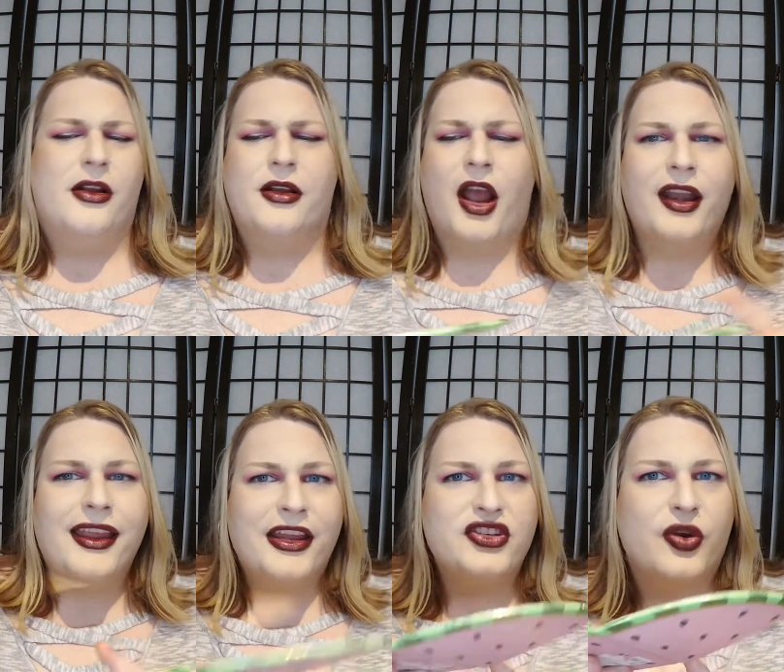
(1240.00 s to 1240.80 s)

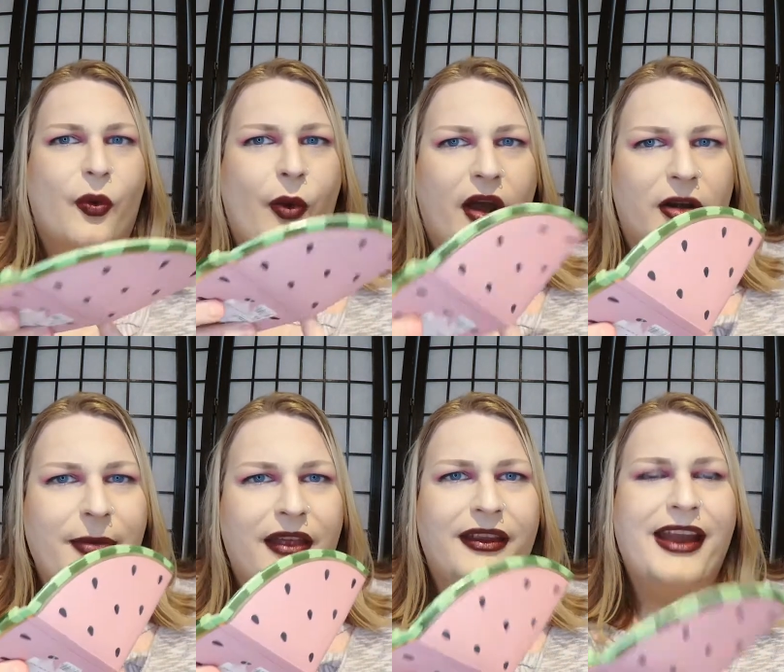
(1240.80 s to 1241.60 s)
cutting into a
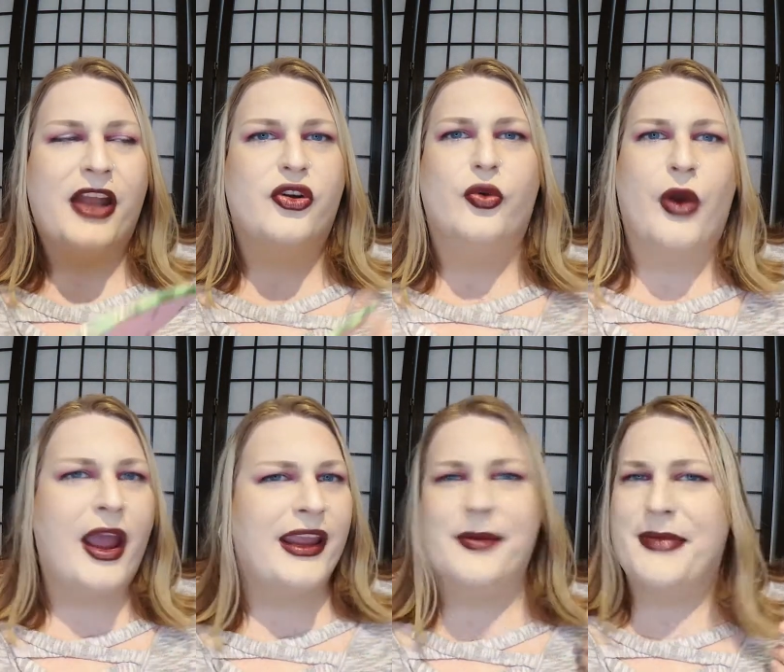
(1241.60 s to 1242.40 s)
watermelon and
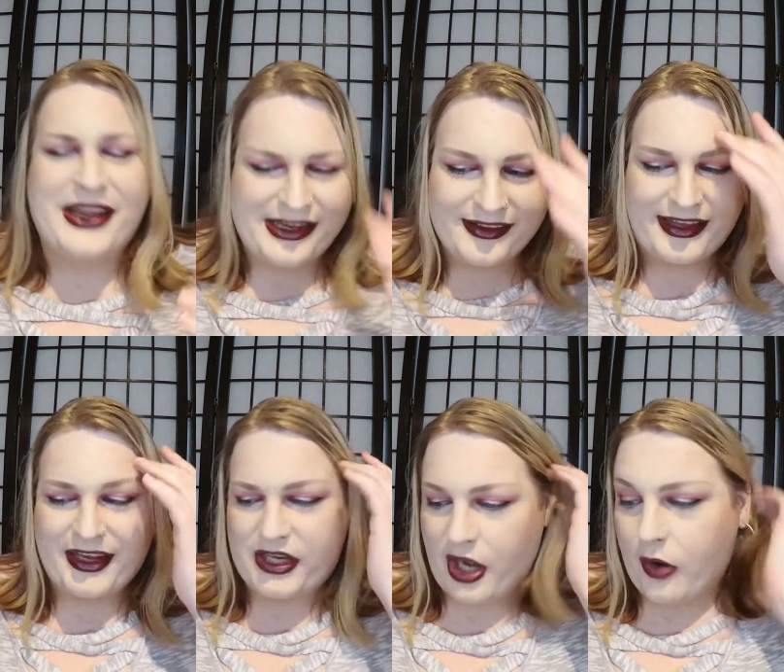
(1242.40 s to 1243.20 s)
crying
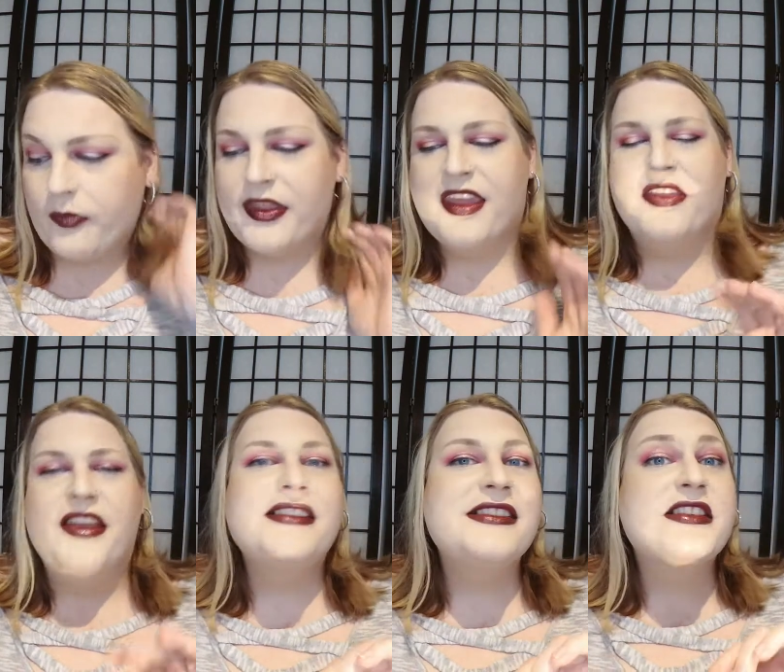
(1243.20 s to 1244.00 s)
immediately, you know?
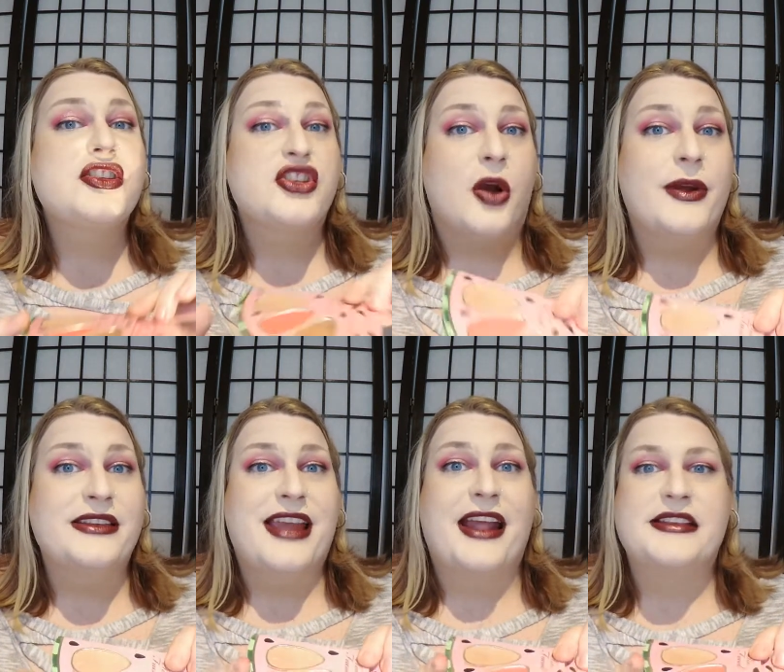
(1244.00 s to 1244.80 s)
This is so
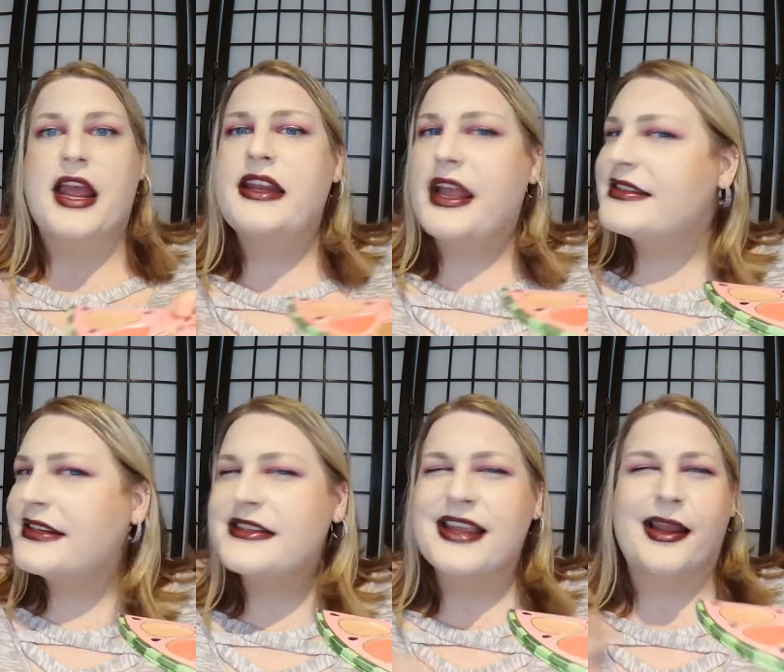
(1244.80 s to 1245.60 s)
intense. And yes,
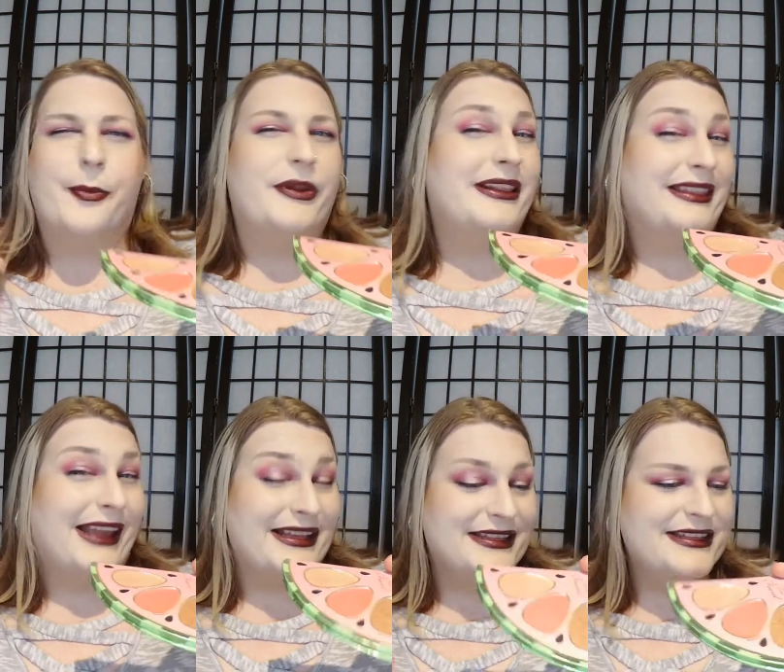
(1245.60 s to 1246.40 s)
it is like a
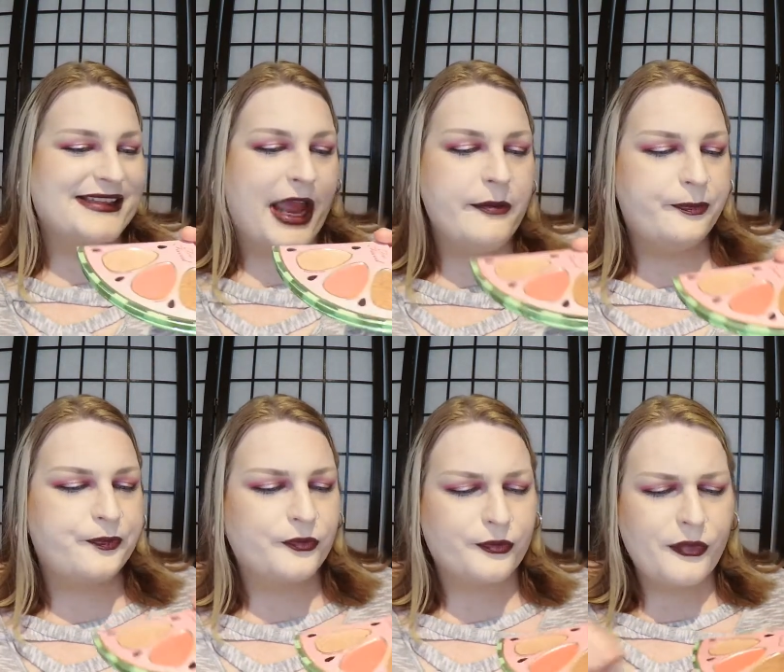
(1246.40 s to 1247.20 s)
pleasant scent,
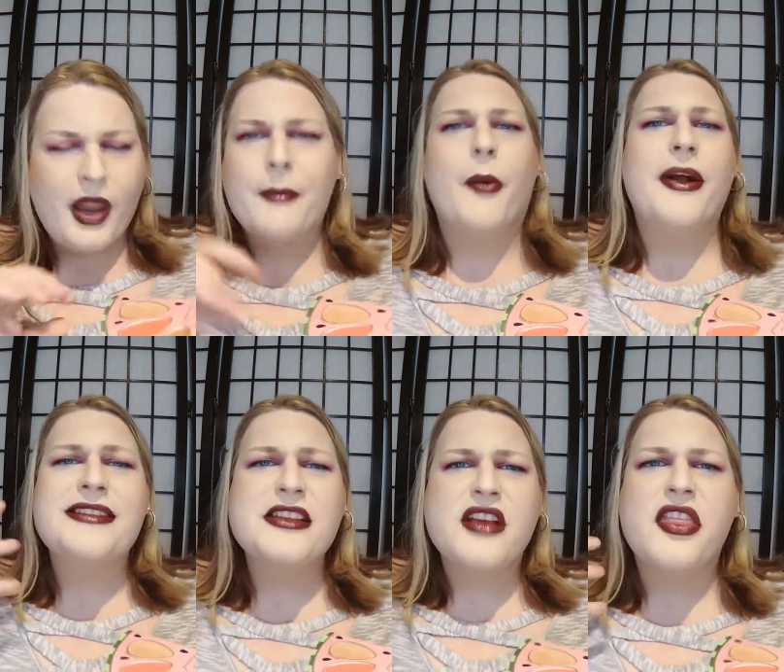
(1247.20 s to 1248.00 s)
but
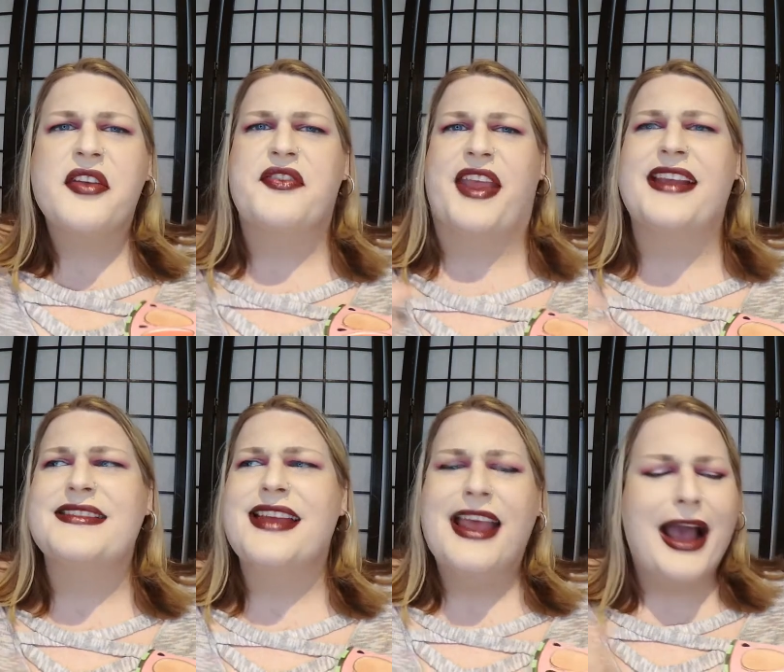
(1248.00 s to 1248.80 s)
once it's on the
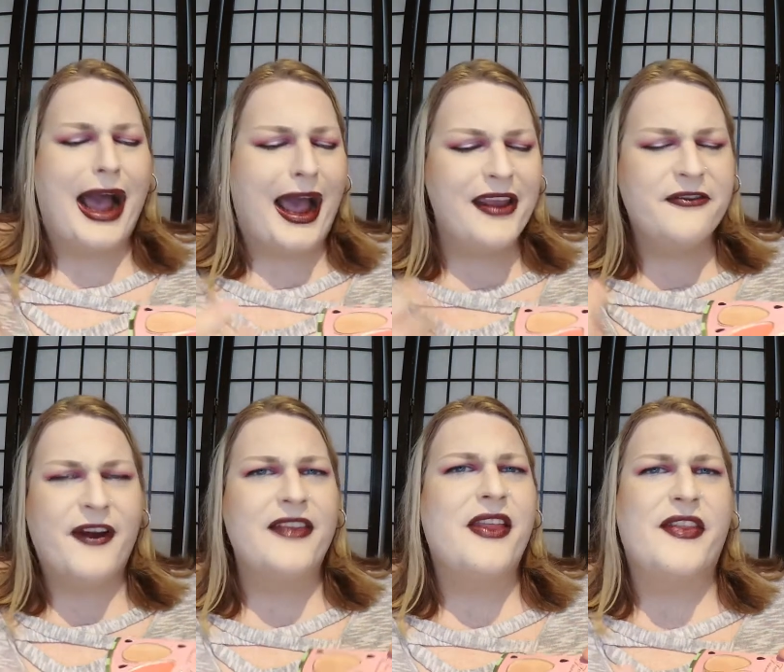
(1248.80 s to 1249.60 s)
face, I
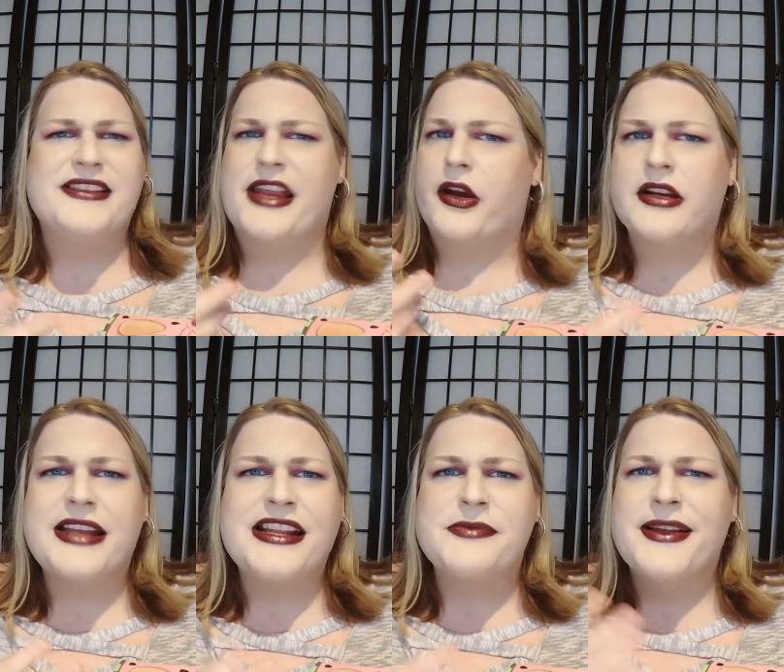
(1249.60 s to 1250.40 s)
find that this
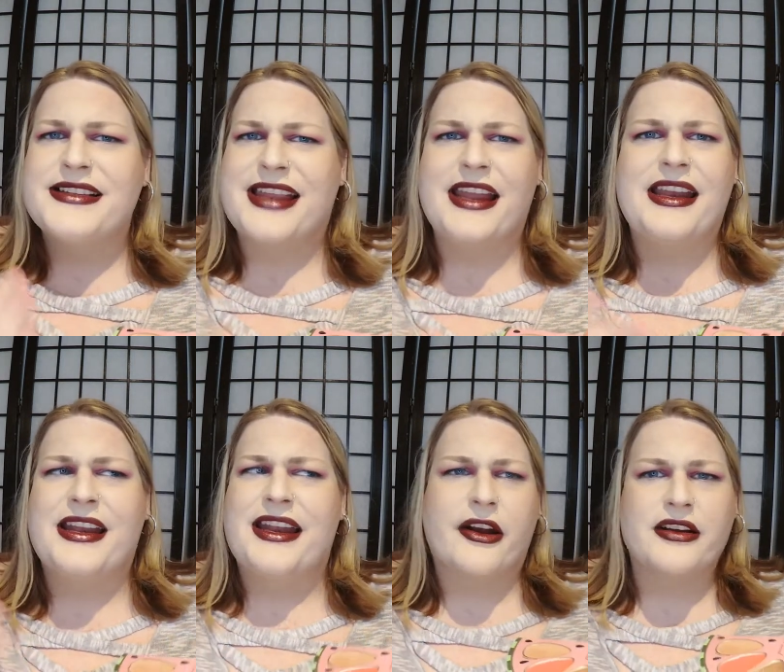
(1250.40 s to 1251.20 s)
irritates my skin
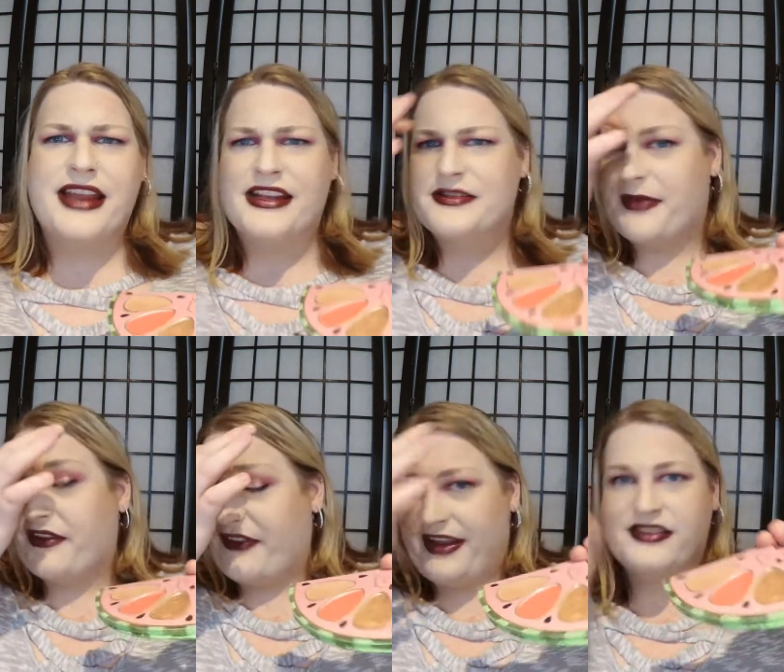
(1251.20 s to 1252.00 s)
and it irritates
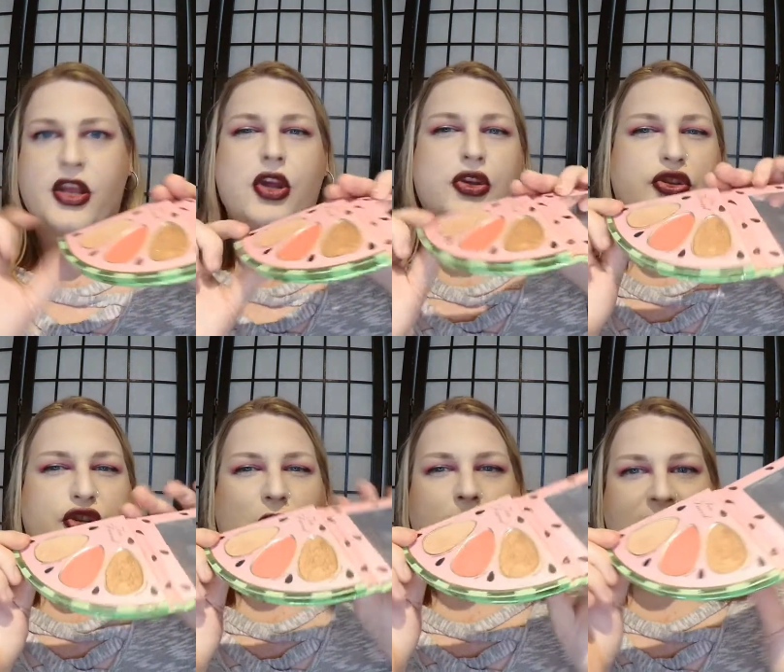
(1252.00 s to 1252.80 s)
my face
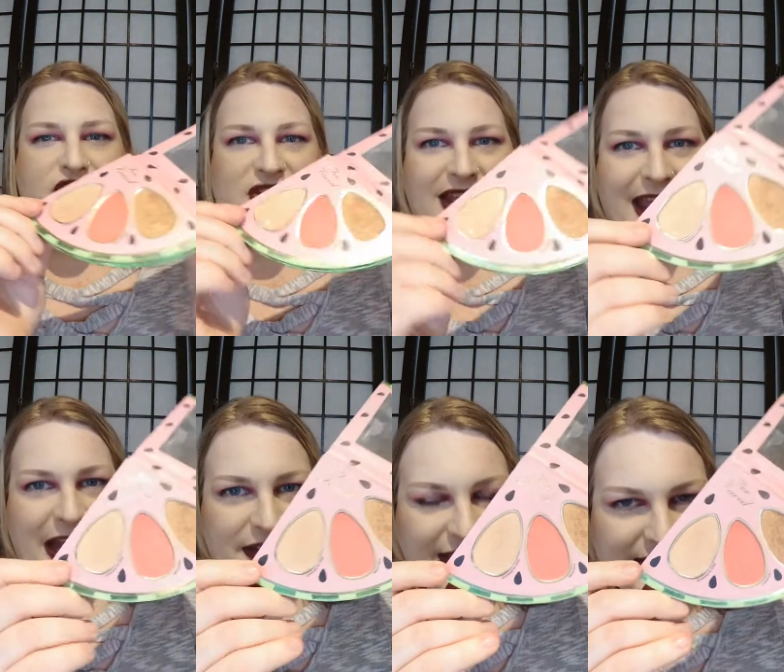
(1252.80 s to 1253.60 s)
so much.
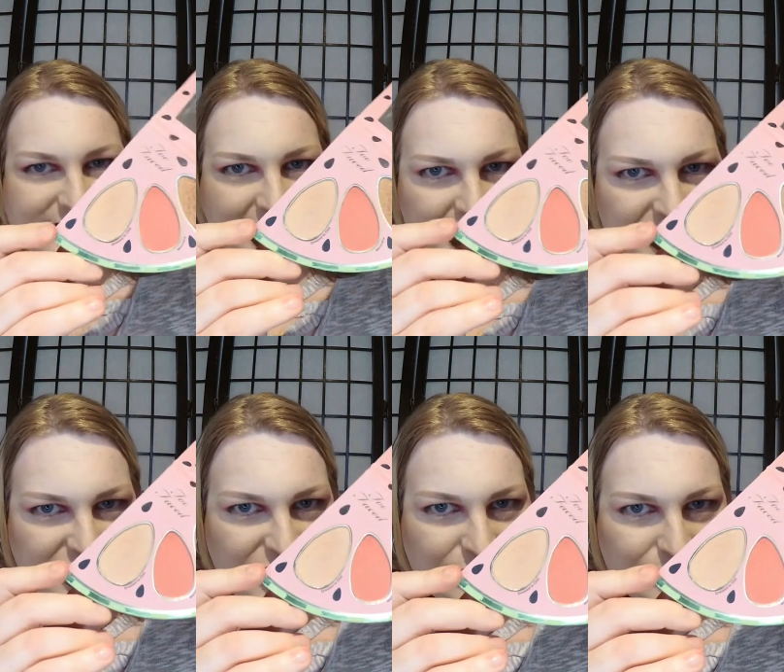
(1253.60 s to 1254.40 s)
And like, it's kind
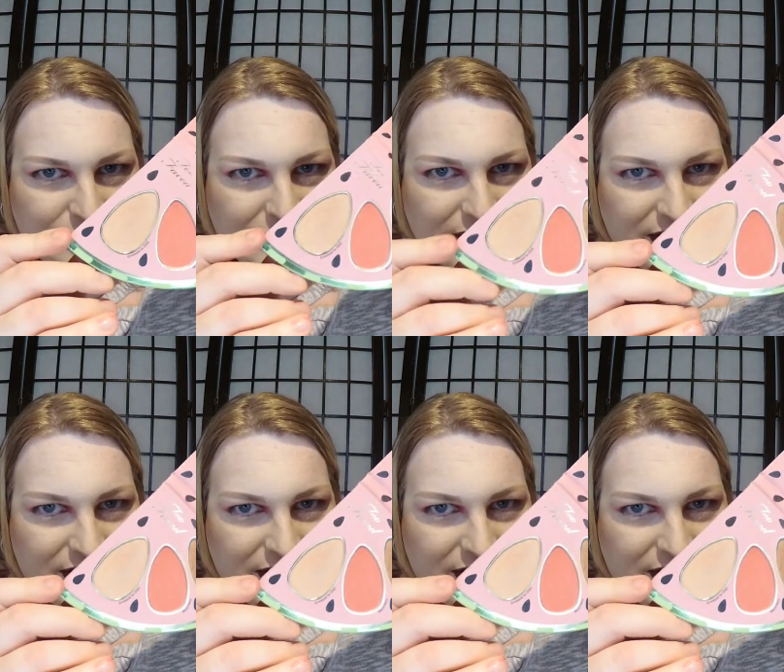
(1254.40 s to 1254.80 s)
of cute,